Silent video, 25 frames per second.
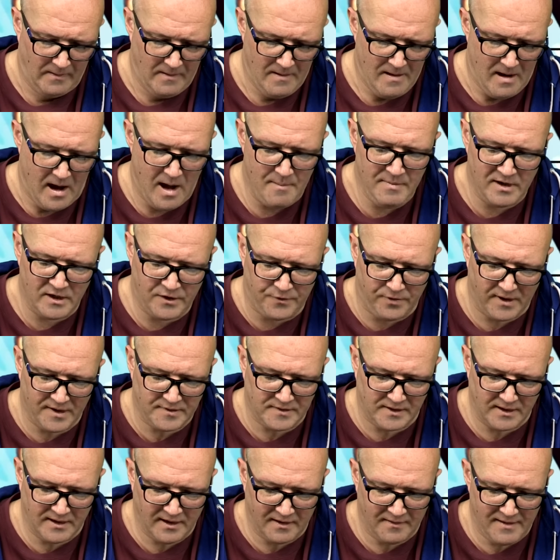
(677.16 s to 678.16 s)
I'm
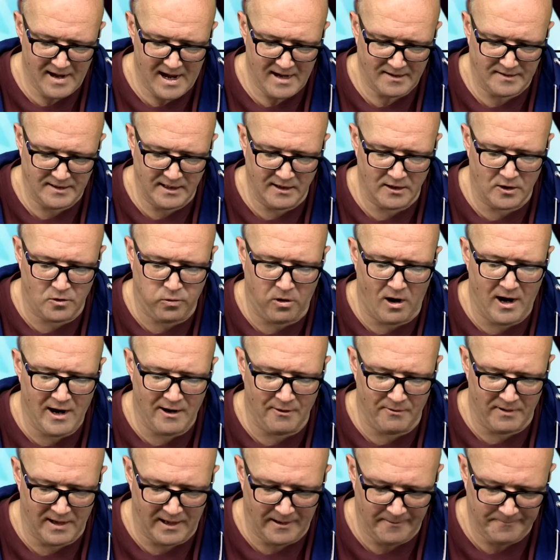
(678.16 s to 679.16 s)
interested in that. The
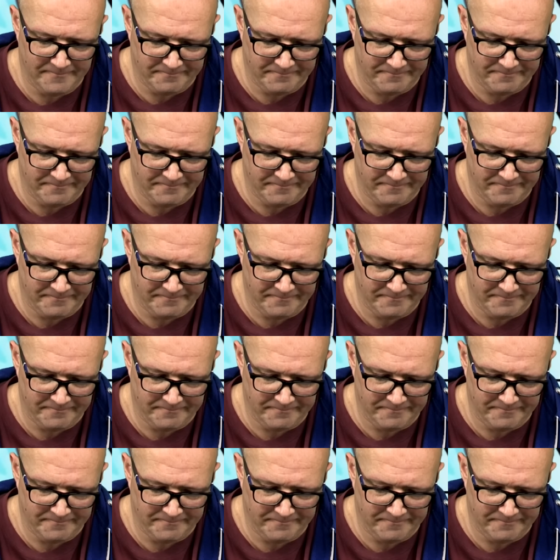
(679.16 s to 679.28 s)
inquiry.